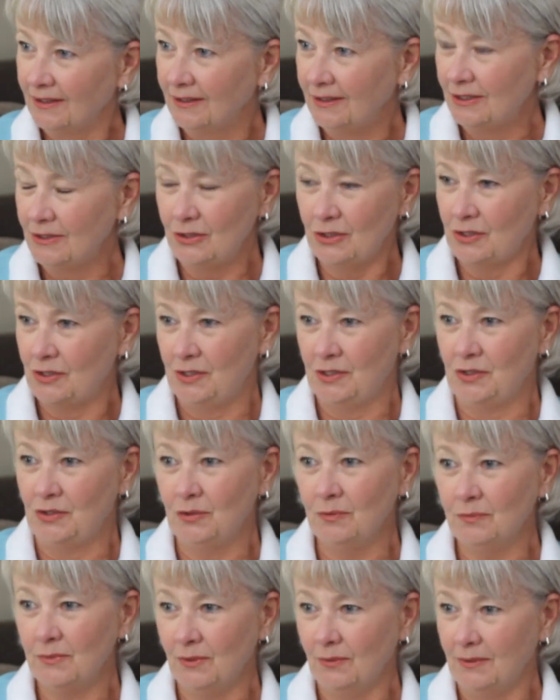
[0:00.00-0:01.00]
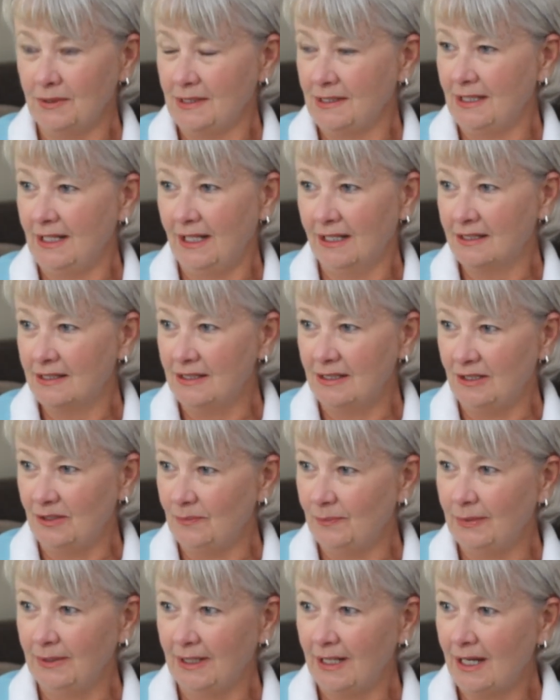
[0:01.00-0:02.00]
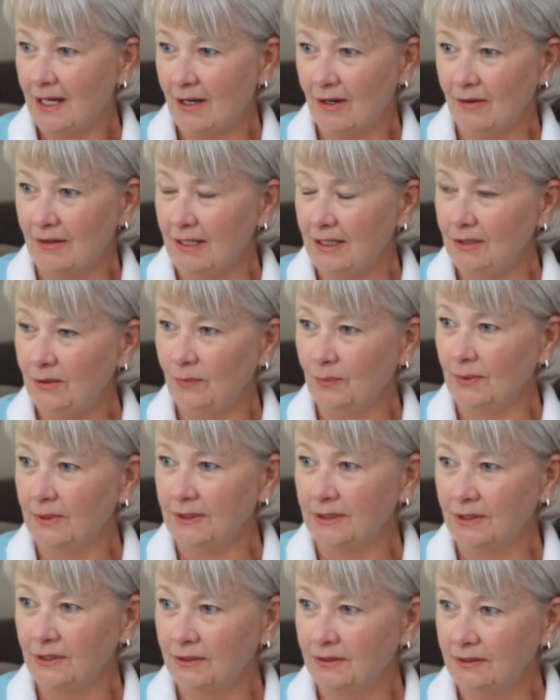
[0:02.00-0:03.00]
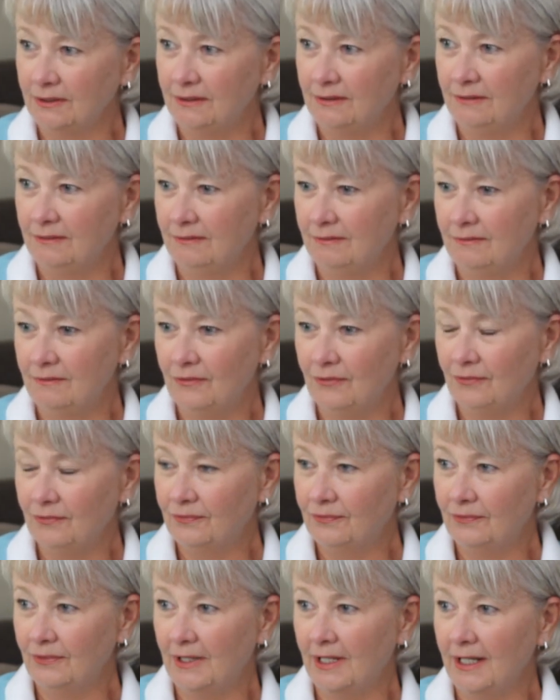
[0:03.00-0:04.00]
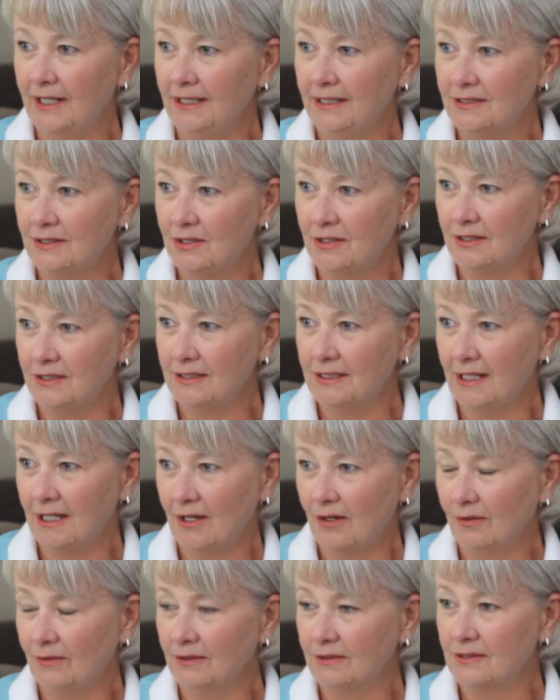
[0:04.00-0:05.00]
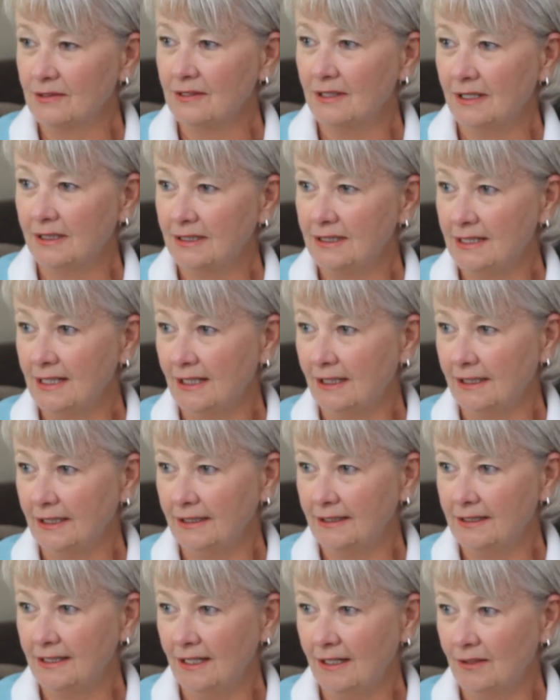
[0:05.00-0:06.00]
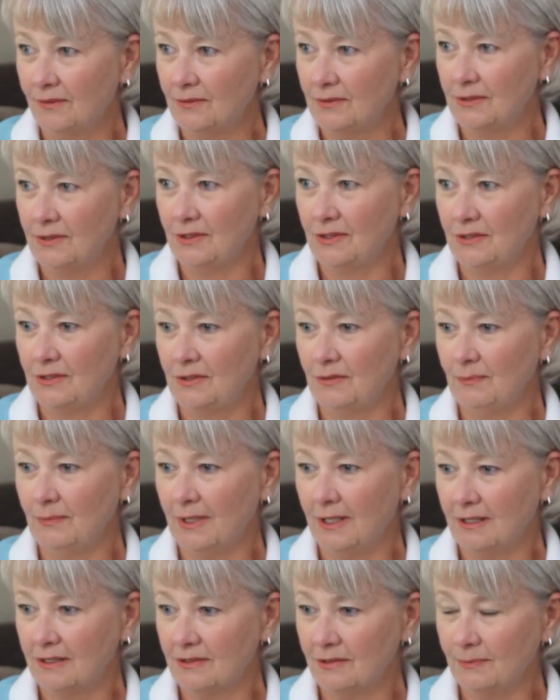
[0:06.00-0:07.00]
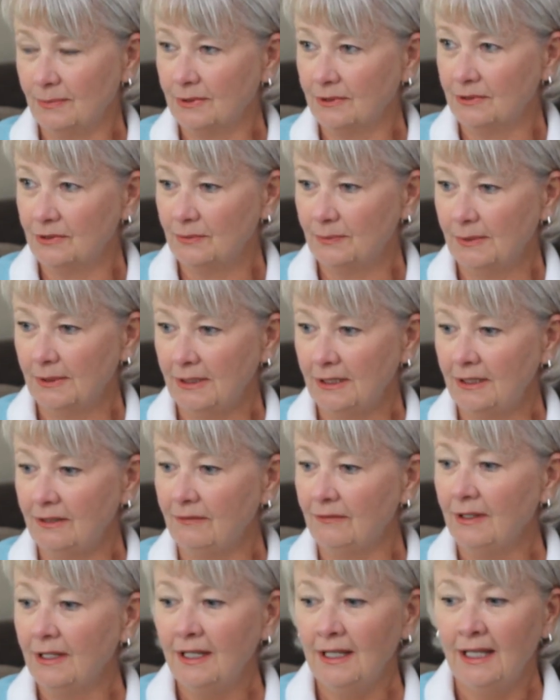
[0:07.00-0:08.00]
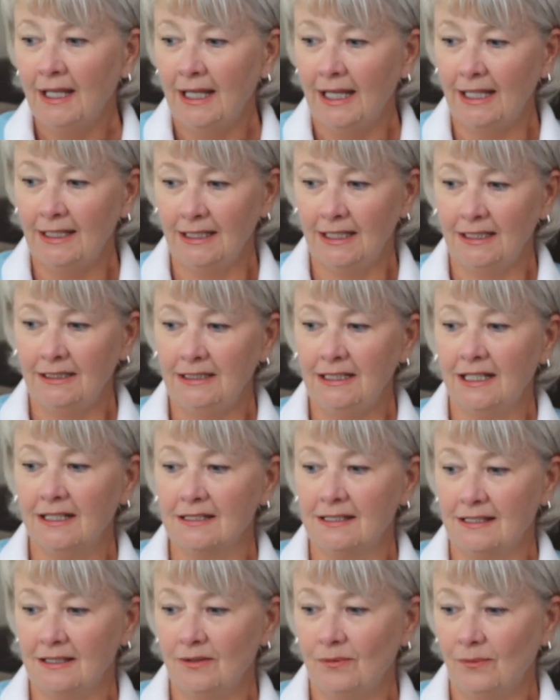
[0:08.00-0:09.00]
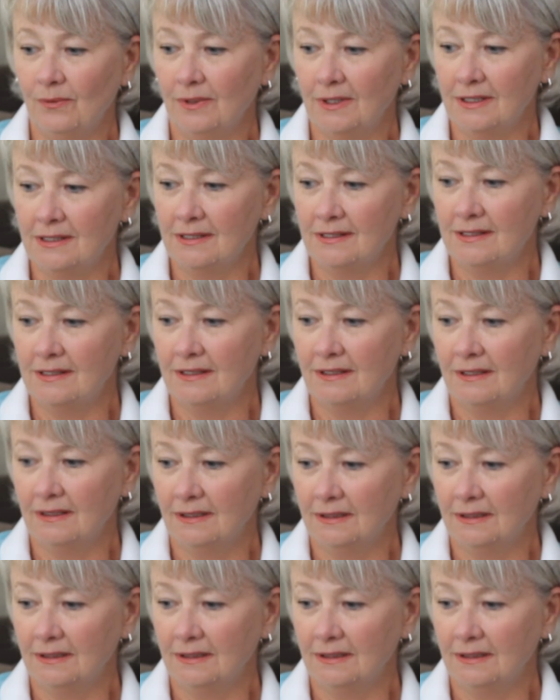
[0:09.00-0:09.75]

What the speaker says: assumed it was an accident, but how anyone could fly into the towers on a day like that was just impossible to believe. And then yes, it was